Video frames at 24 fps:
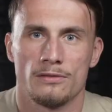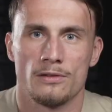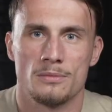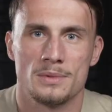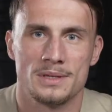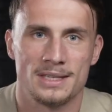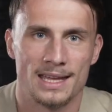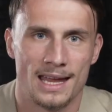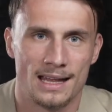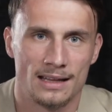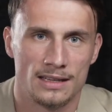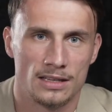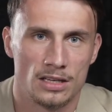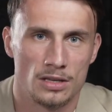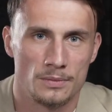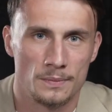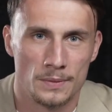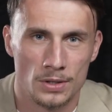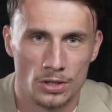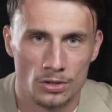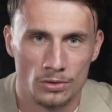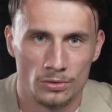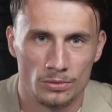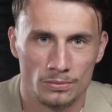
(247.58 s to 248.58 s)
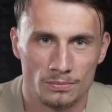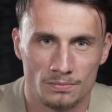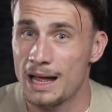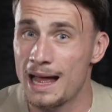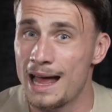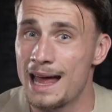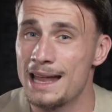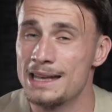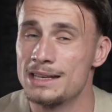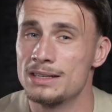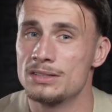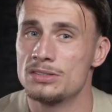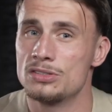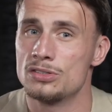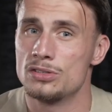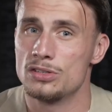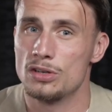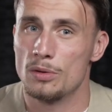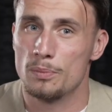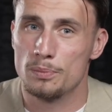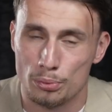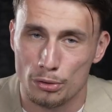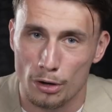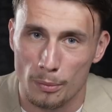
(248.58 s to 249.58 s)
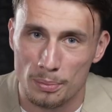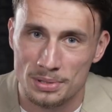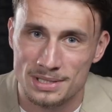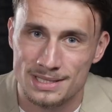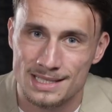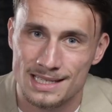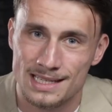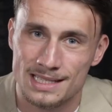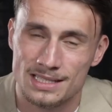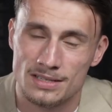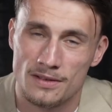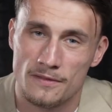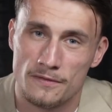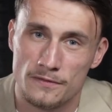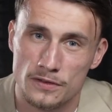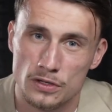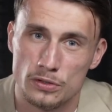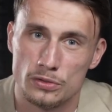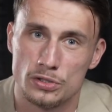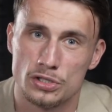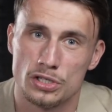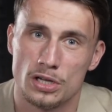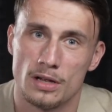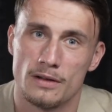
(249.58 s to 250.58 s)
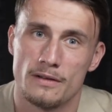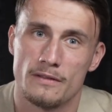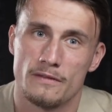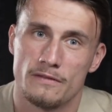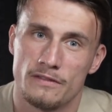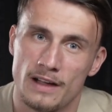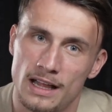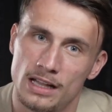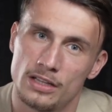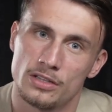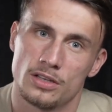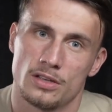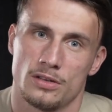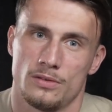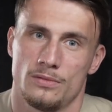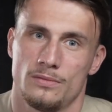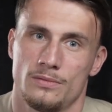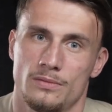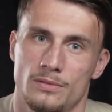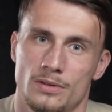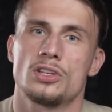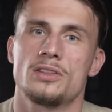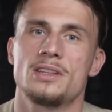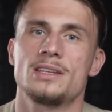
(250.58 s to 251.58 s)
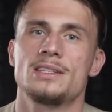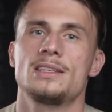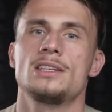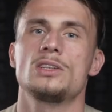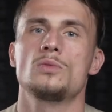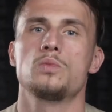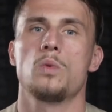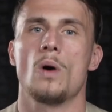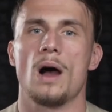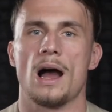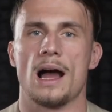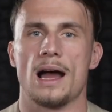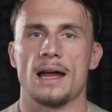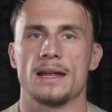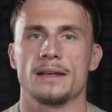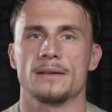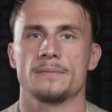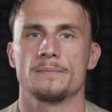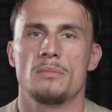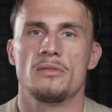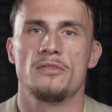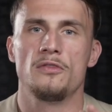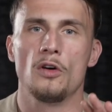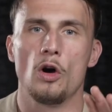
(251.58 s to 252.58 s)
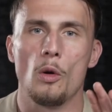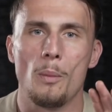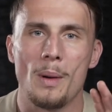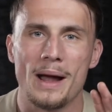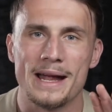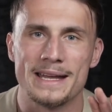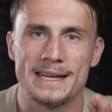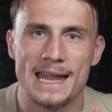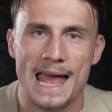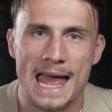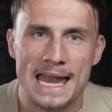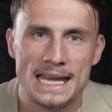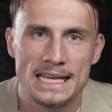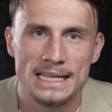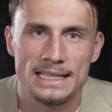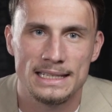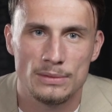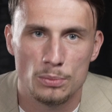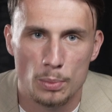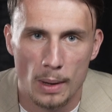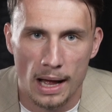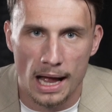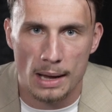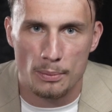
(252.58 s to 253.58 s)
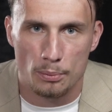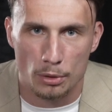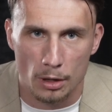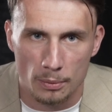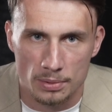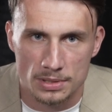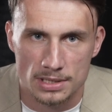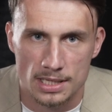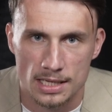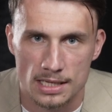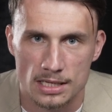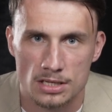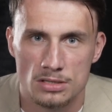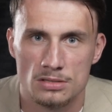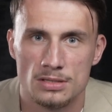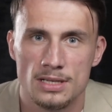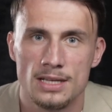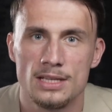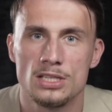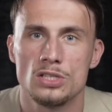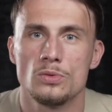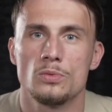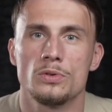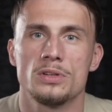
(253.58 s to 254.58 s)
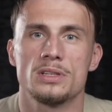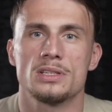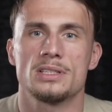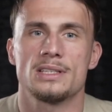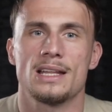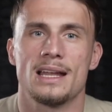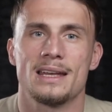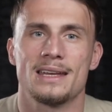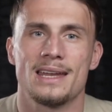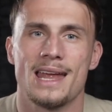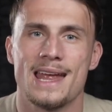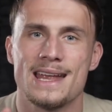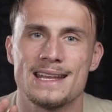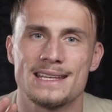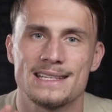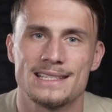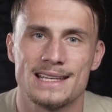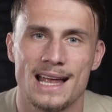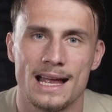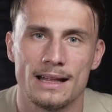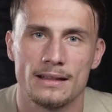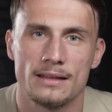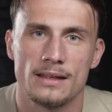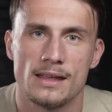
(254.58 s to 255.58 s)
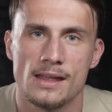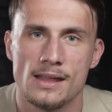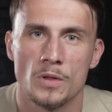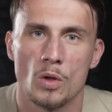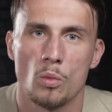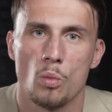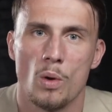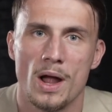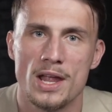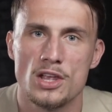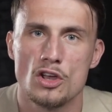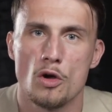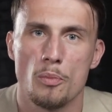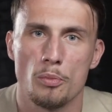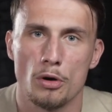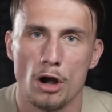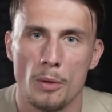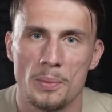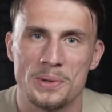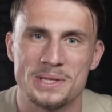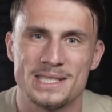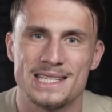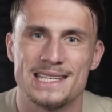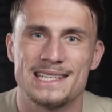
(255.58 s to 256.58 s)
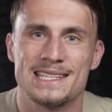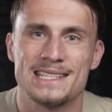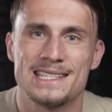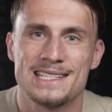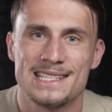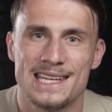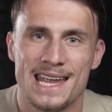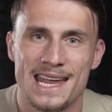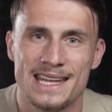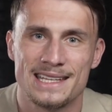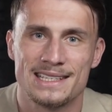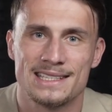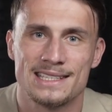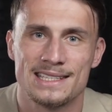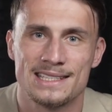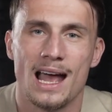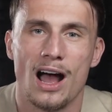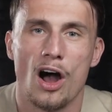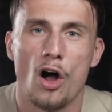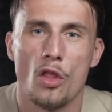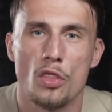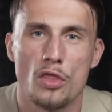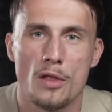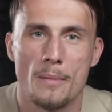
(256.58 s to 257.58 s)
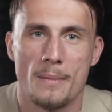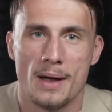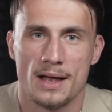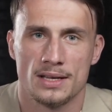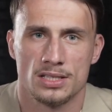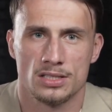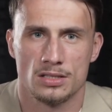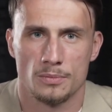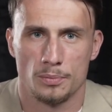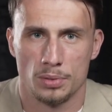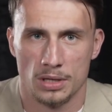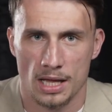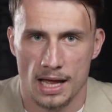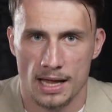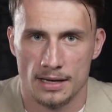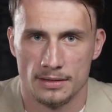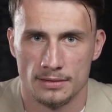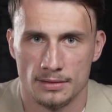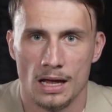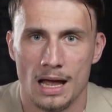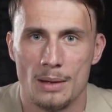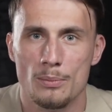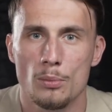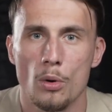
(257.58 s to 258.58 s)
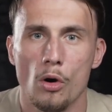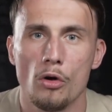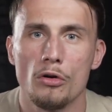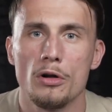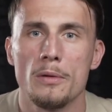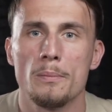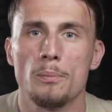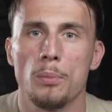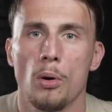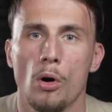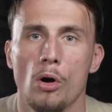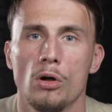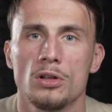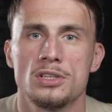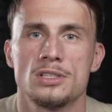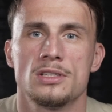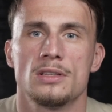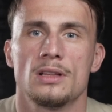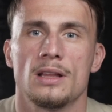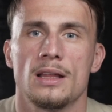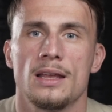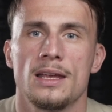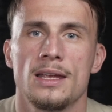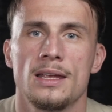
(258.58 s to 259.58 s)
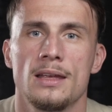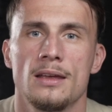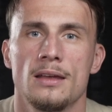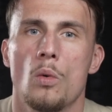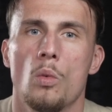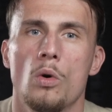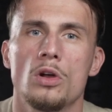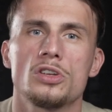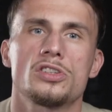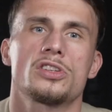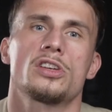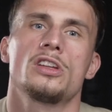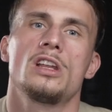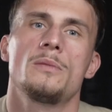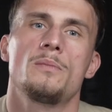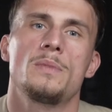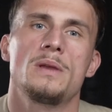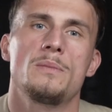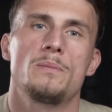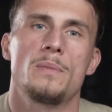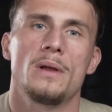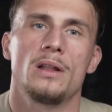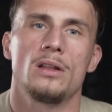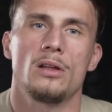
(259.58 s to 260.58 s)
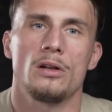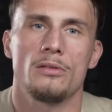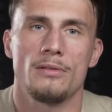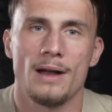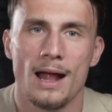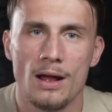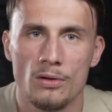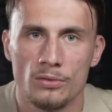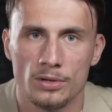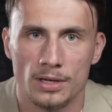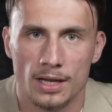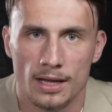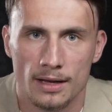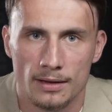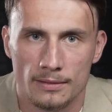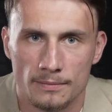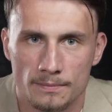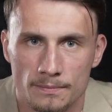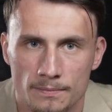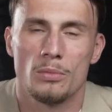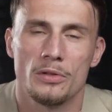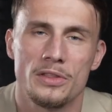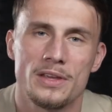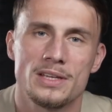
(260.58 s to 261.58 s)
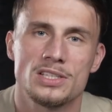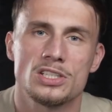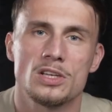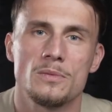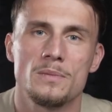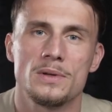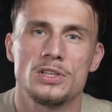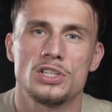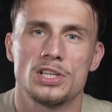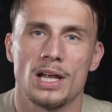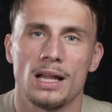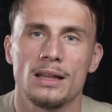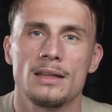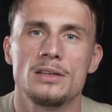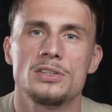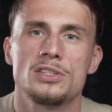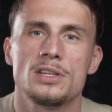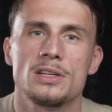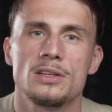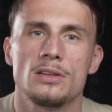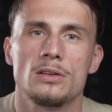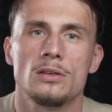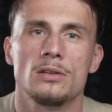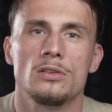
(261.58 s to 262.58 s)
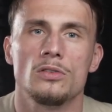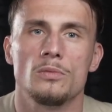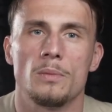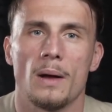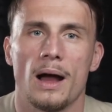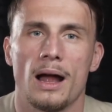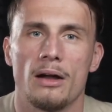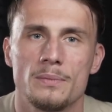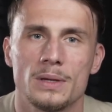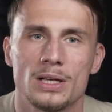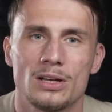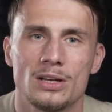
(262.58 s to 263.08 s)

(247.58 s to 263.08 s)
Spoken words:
from your daily commute and to your property's future value. So this is why, before buying any Dubai property, you need to understand exactly where your property sits on the master plan. And more importantly, what's going to be built around it. But this can be challenging in Dubai